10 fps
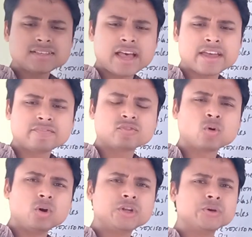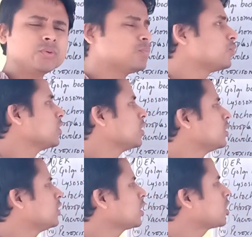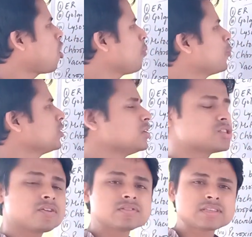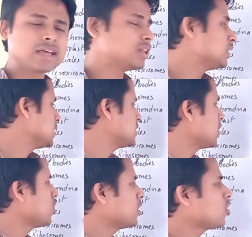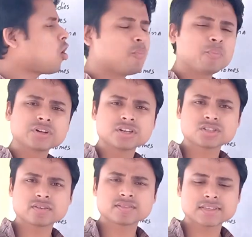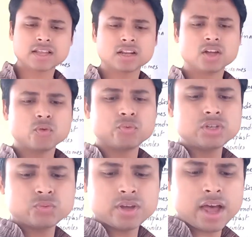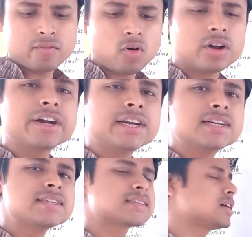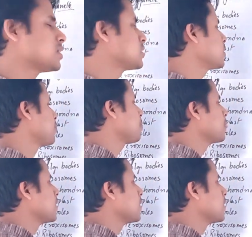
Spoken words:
As I have told you, the components of cell, these are the components of cell which we have already discussed,